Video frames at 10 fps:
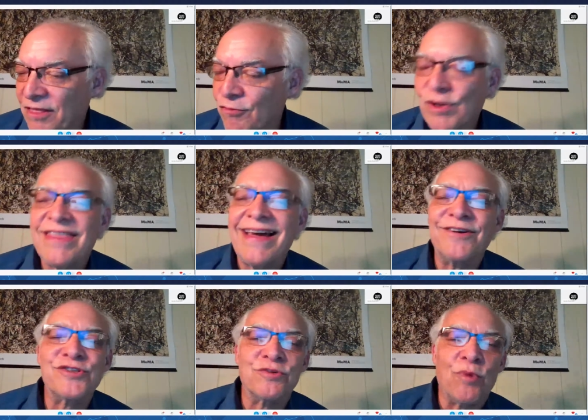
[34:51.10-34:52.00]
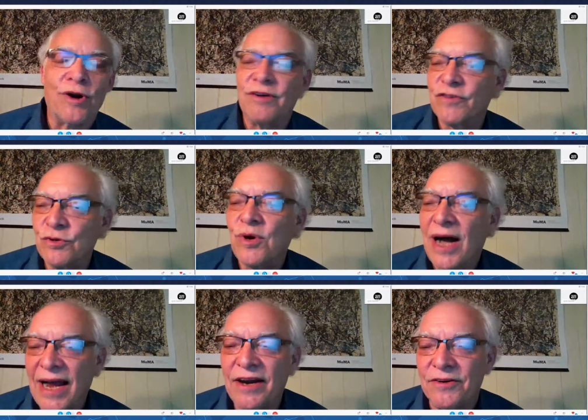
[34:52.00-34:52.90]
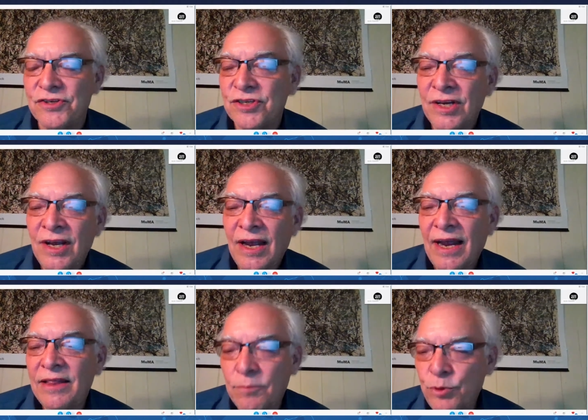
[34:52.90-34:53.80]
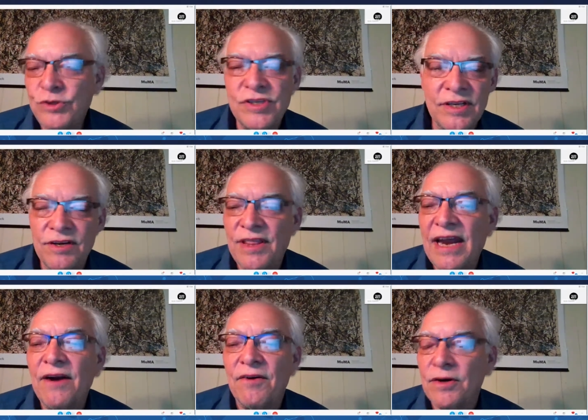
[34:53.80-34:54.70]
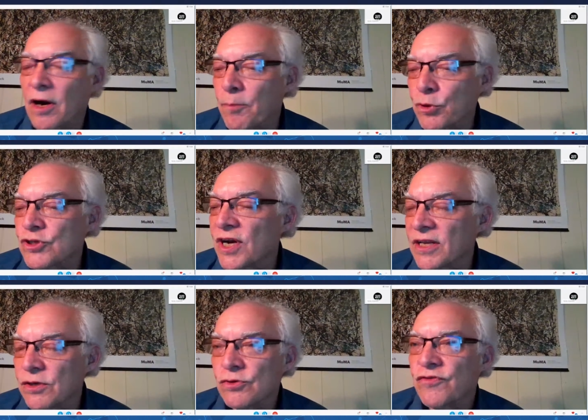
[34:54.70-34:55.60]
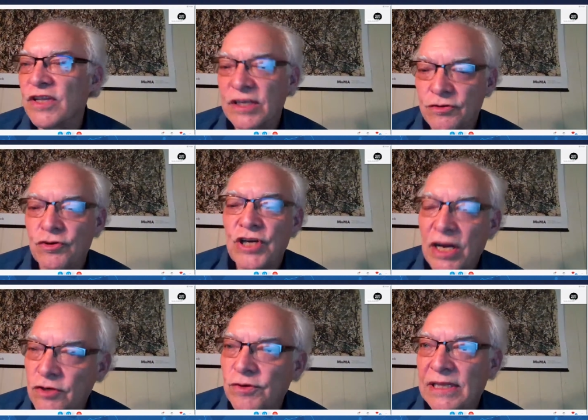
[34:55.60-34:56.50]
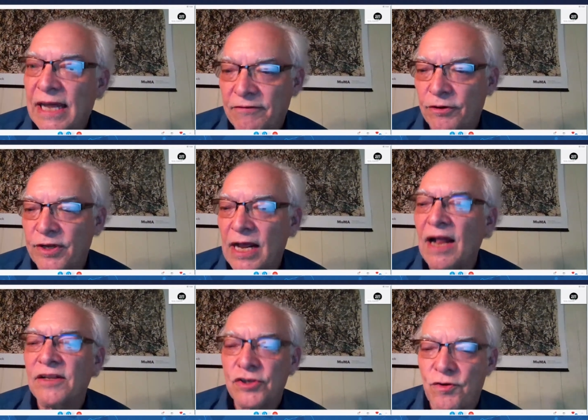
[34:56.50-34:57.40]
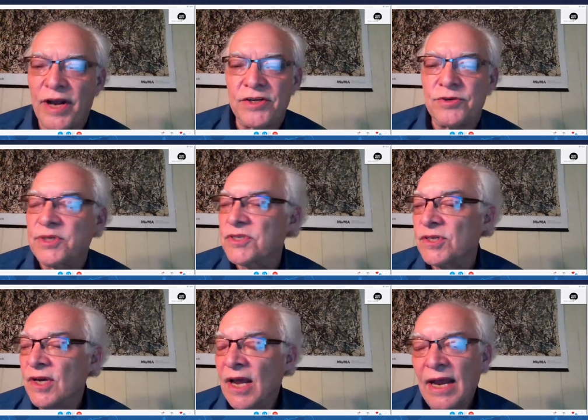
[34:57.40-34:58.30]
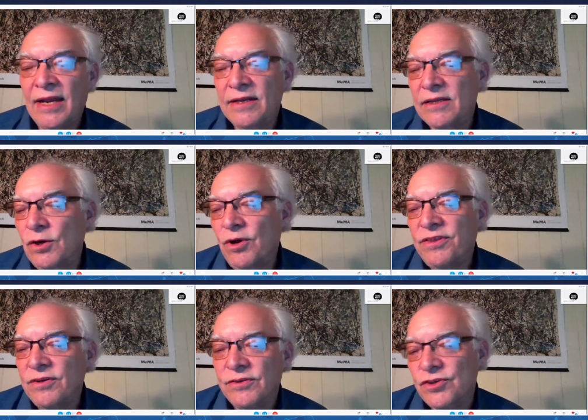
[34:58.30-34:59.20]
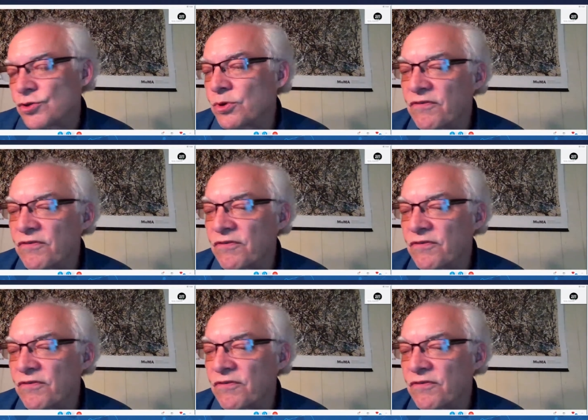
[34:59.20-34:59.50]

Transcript: 3,000 mark of new hires. And the books that are there are our books that I use for the introductory level, the college graduates. And the author, Stuart